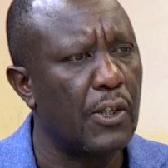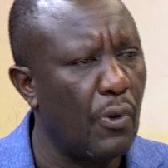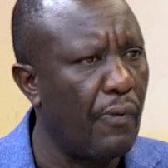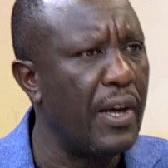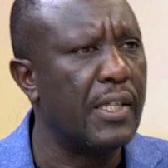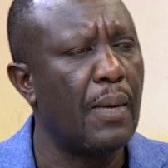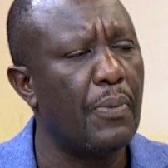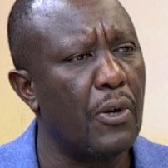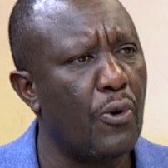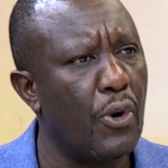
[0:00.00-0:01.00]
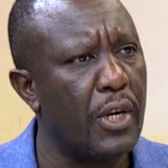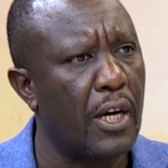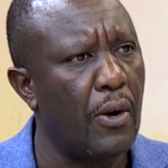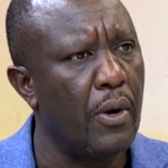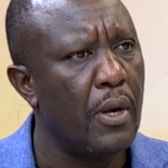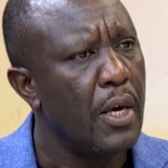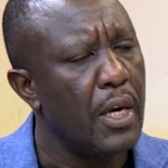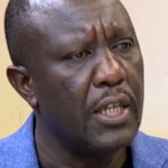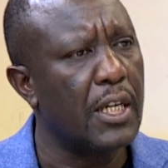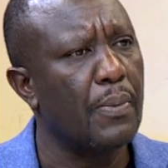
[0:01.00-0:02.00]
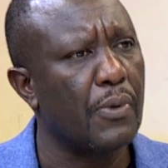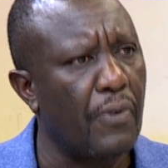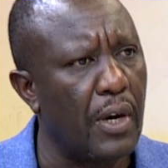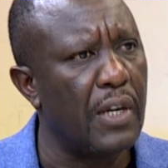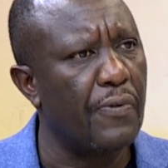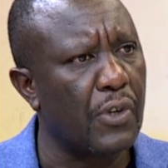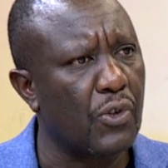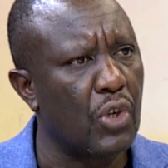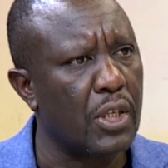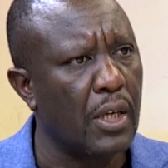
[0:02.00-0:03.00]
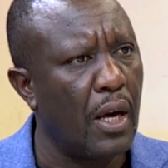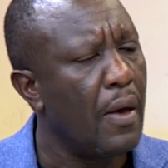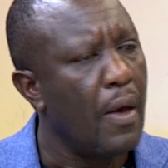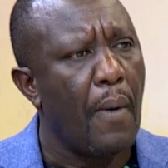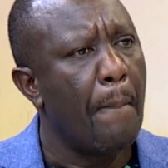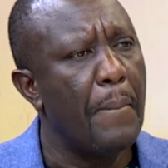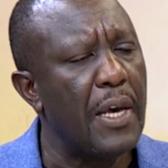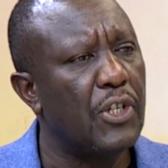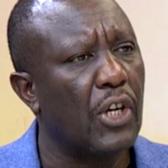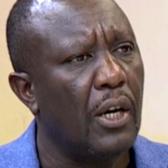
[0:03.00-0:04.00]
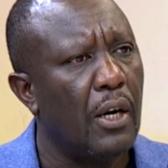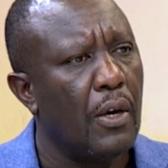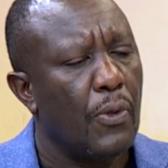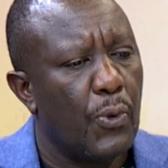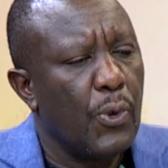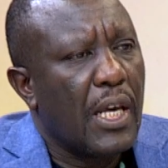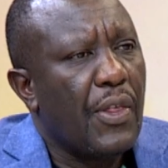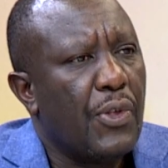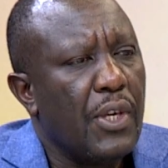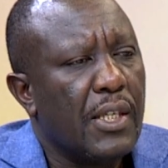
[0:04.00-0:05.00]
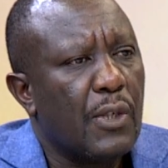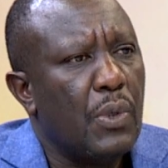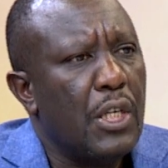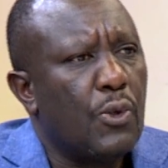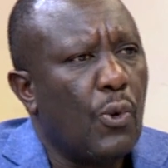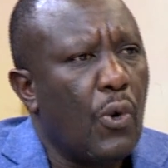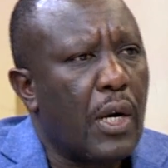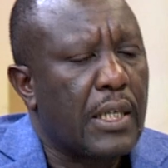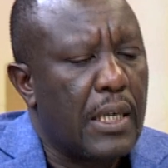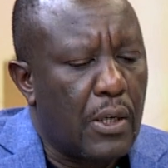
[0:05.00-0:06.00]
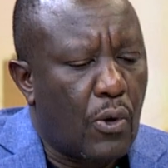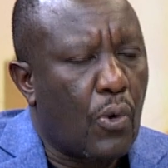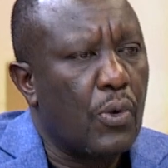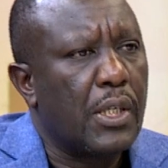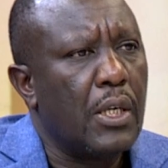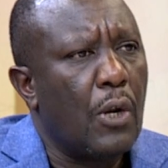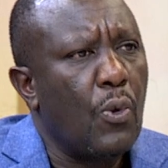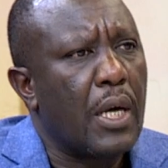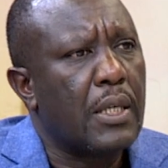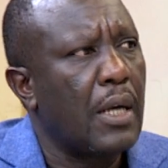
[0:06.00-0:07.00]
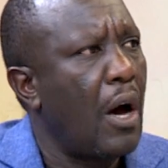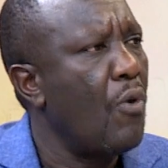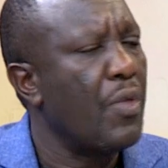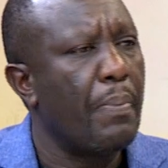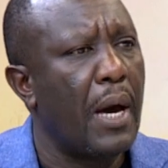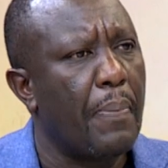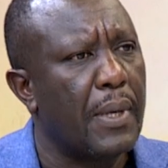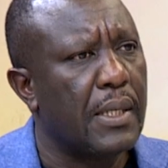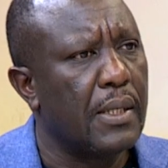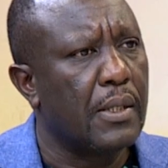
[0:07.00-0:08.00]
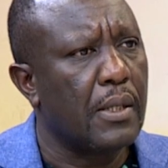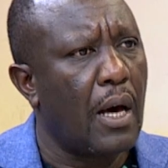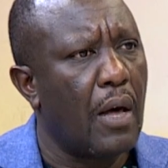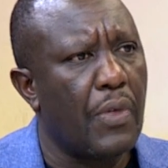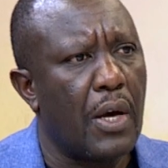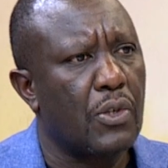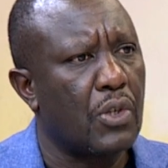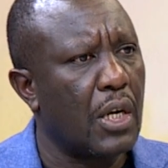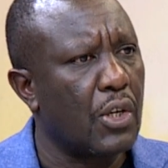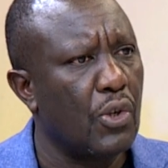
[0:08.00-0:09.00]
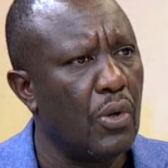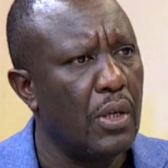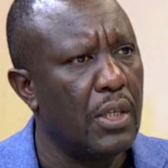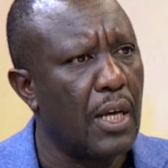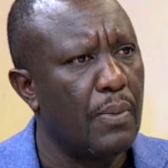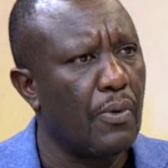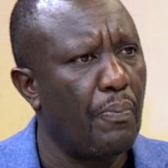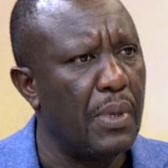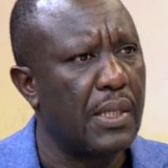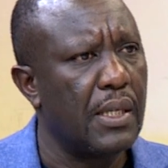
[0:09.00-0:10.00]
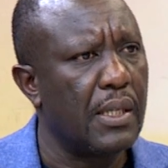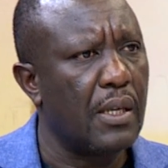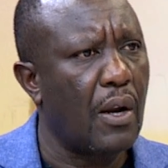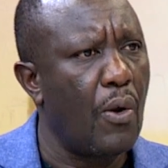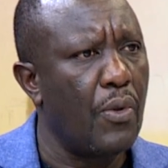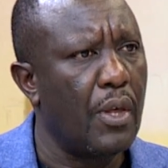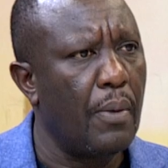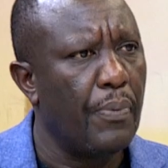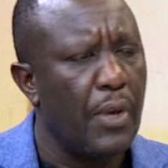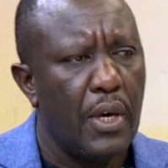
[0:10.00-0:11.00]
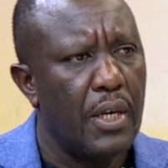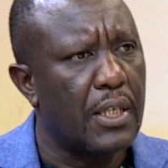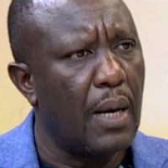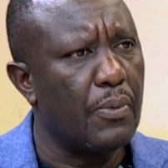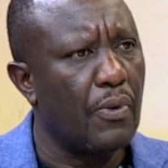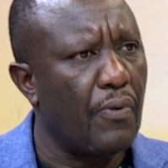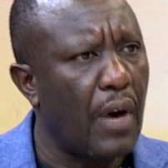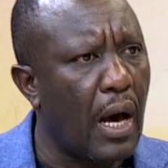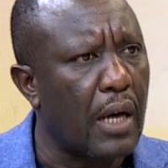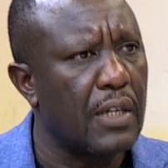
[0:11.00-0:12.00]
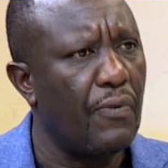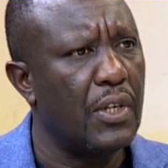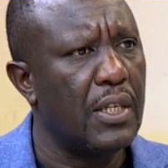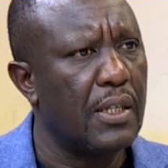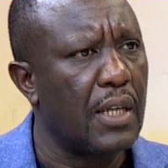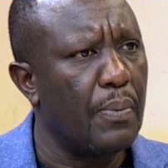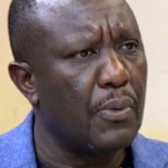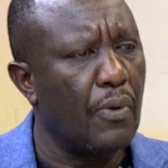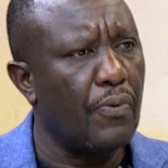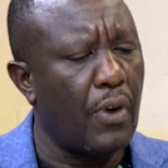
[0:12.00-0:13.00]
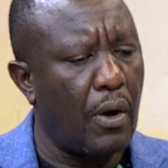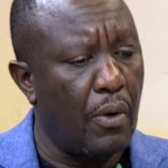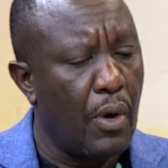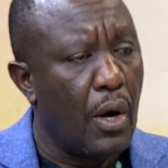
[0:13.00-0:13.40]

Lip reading: you'll find something going down in terms of an infrastructure major. Those are the things that we need to look at and consider. Look at how the bypasses, their traction in terms of businesses around them, in terms of activity, in terms of